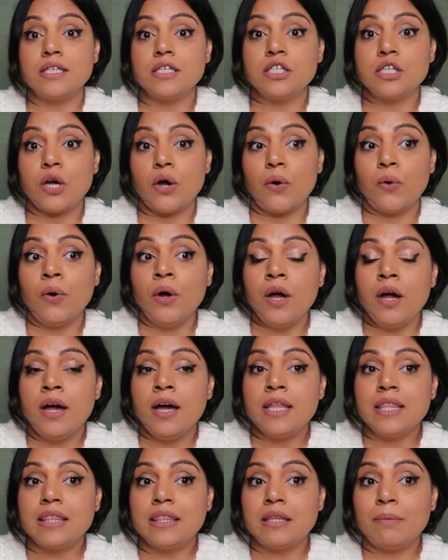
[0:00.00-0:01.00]
So
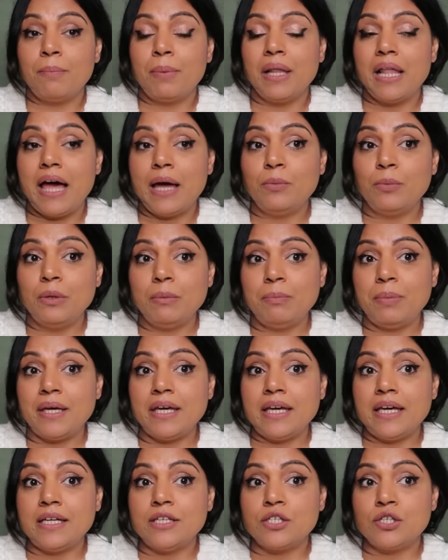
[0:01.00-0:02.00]
the plan would
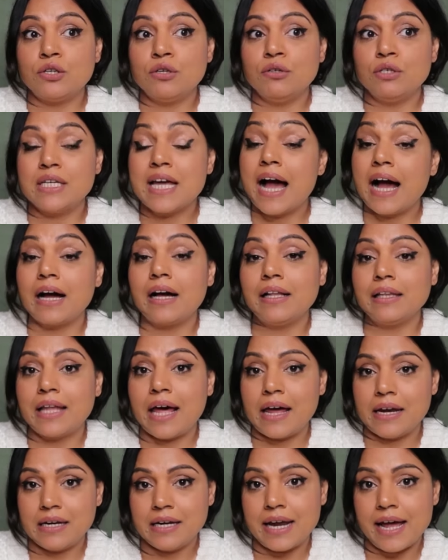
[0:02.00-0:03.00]
be to tackle
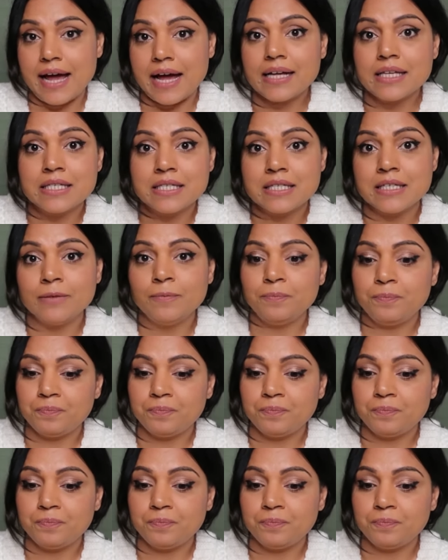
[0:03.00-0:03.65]
that next.